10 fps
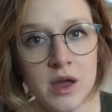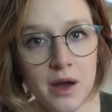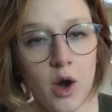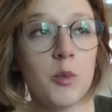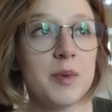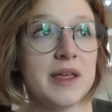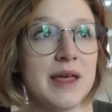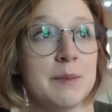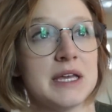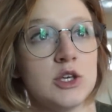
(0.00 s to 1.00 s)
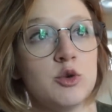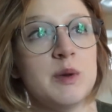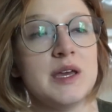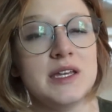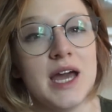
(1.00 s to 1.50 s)
hoping that by you
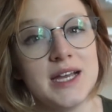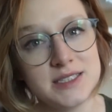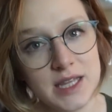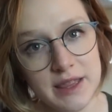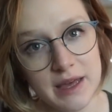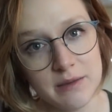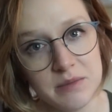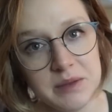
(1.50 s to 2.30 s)
being nice to them